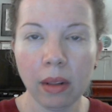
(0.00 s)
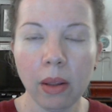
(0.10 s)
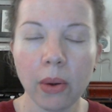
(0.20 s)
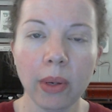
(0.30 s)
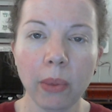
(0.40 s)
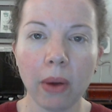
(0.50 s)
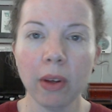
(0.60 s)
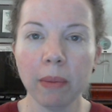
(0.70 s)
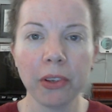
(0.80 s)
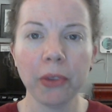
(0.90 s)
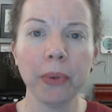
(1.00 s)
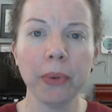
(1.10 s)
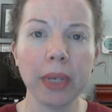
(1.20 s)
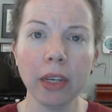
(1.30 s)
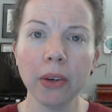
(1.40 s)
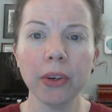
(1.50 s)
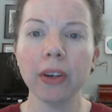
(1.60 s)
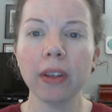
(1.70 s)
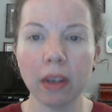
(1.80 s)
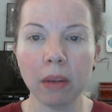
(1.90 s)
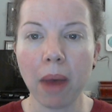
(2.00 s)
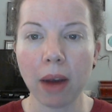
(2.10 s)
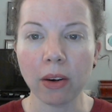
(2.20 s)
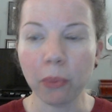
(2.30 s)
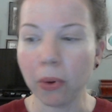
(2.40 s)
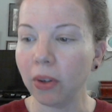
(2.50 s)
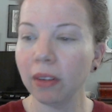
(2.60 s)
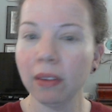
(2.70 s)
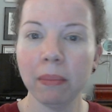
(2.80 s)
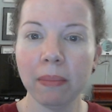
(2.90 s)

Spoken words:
Hello and welcome to Eco Girl in a Modern World.